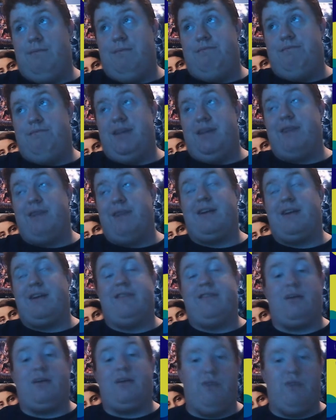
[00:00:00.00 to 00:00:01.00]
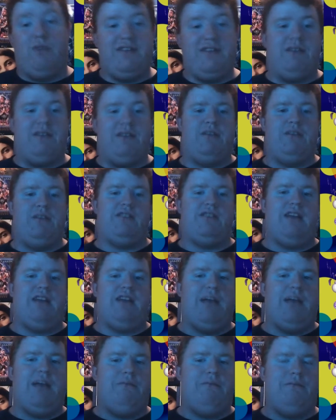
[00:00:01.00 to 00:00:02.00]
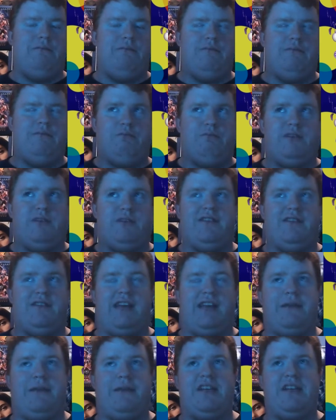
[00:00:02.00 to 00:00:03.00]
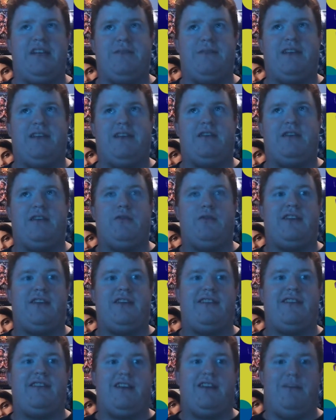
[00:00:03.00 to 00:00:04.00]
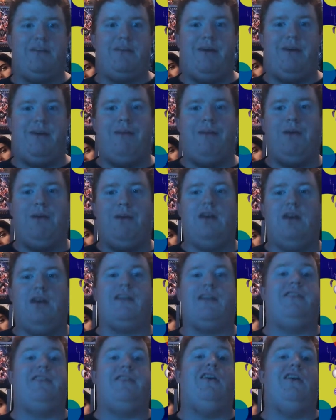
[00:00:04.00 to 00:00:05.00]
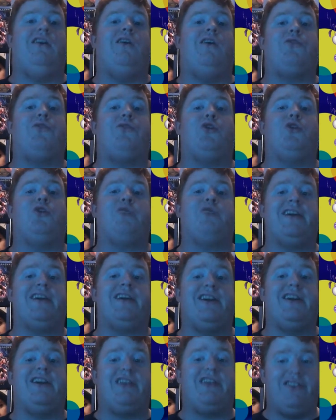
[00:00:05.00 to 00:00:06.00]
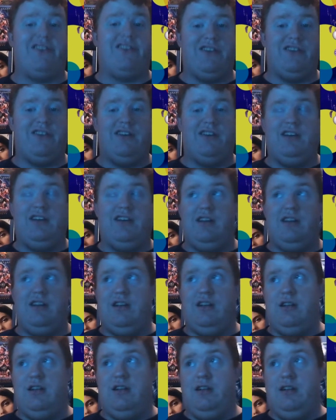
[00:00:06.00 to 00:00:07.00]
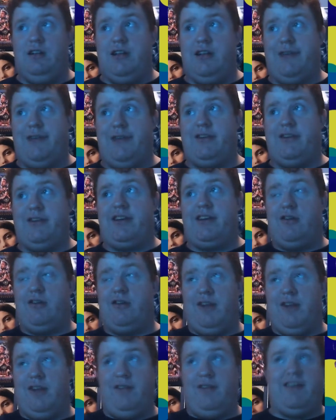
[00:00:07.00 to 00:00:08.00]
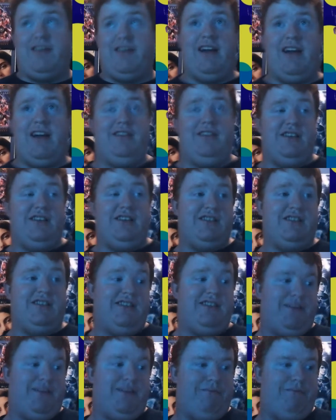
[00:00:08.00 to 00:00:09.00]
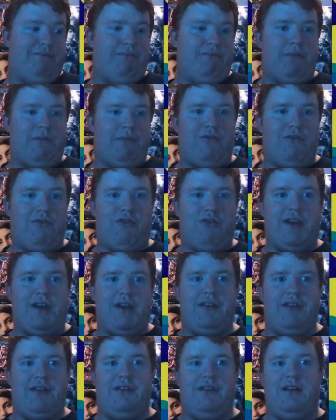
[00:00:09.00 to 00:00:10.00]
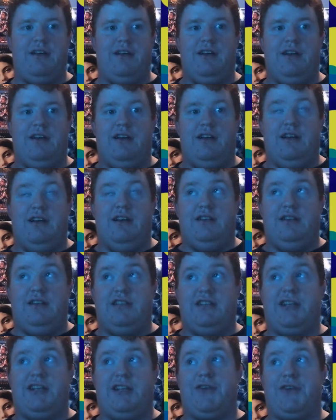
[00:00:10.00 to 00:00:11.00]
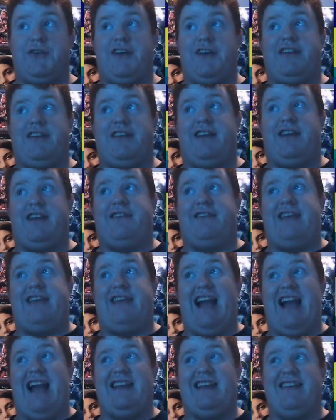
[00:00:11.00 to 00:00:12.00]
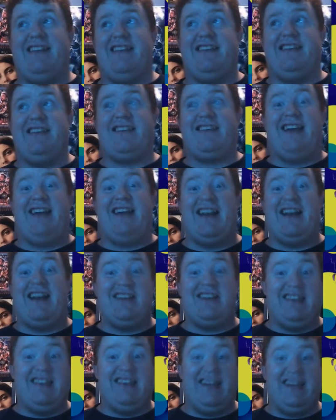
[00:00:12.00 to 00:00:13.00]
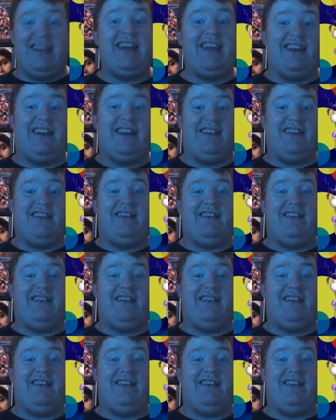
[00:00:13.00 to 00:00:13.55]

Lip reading: But then we get to like one scene which I one scene which basically also gets killed at Bonbon. That's also a great character. In which they go like down, then she's a memory, and so she realizes that sadness is kind of needed.